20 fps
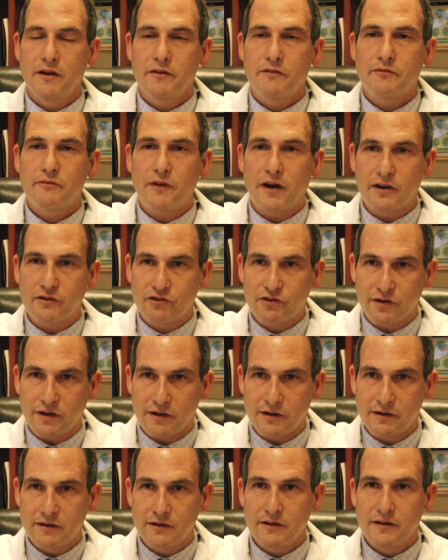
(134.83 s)

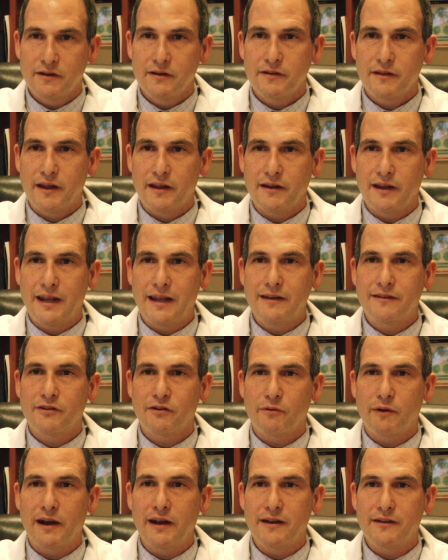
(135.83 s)
functional. They
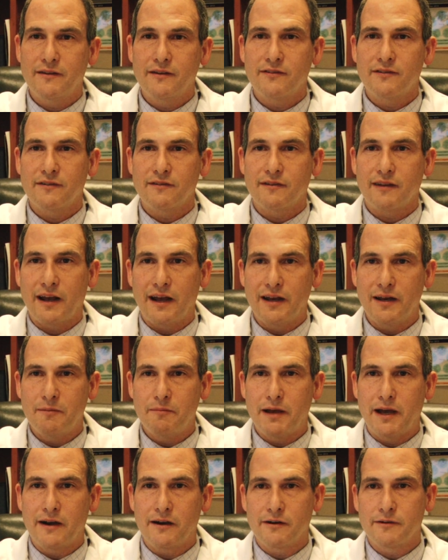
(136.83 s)
integrate into society
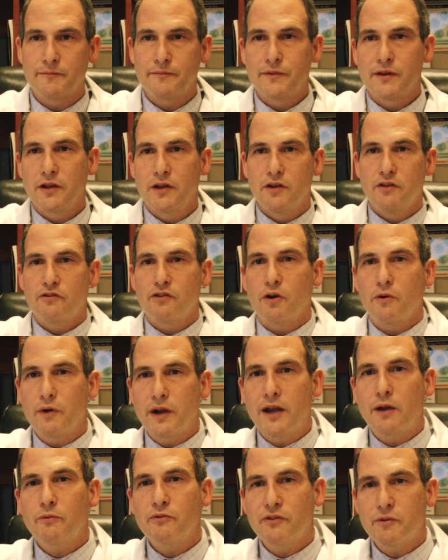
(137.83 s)
better. So
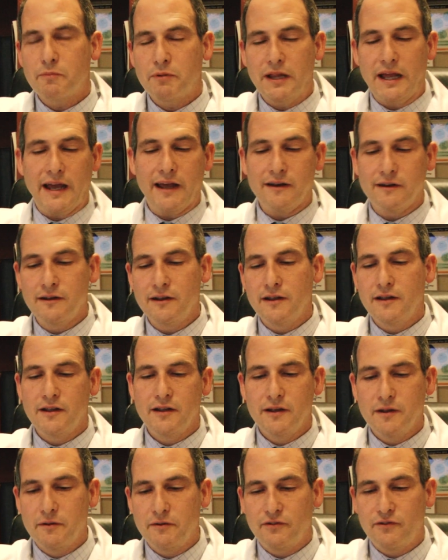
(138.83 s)
here was the plan.
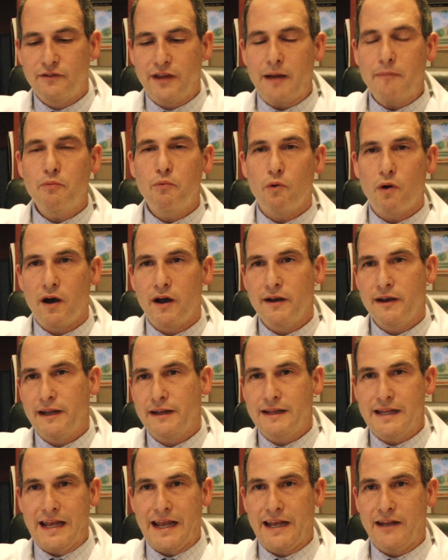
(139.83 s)
Step 1,
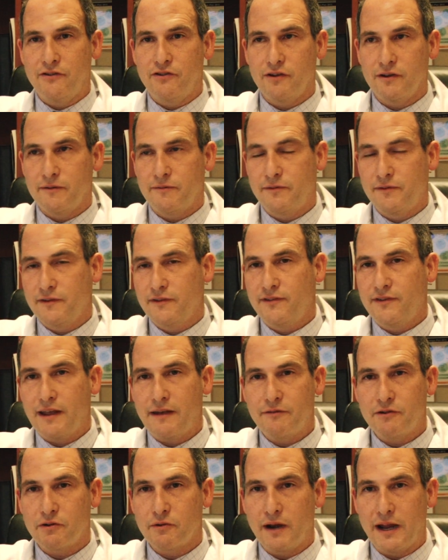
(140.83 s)
at the age of
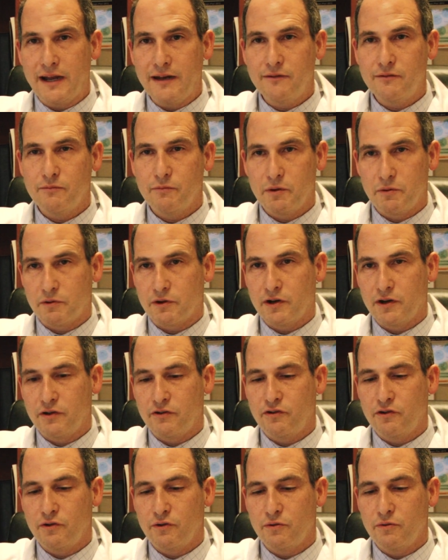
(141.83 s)
7 or 8, we were going to
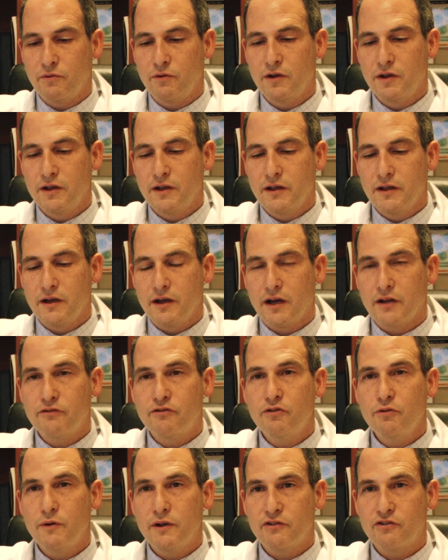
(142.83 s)
do a
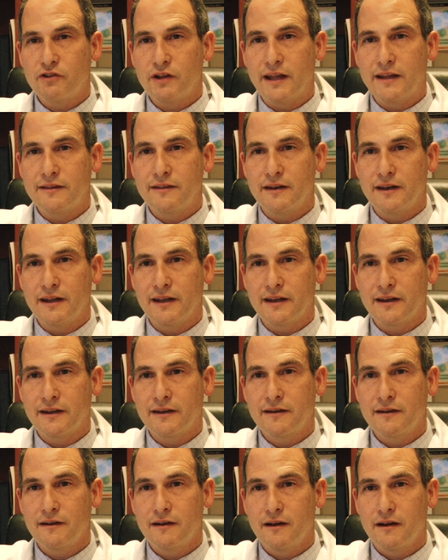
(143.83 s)
2-inch lengthening
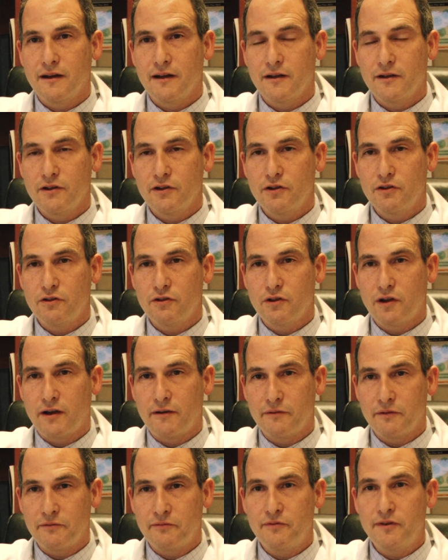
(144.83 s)

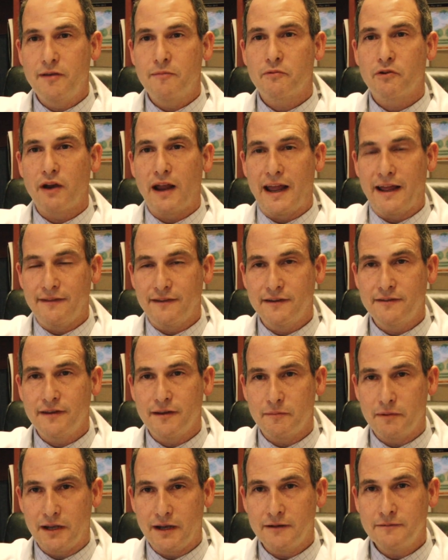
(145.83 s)
of the femur and the
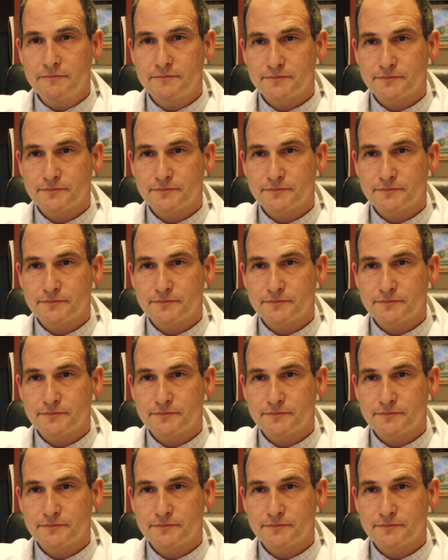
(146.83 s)
tibia.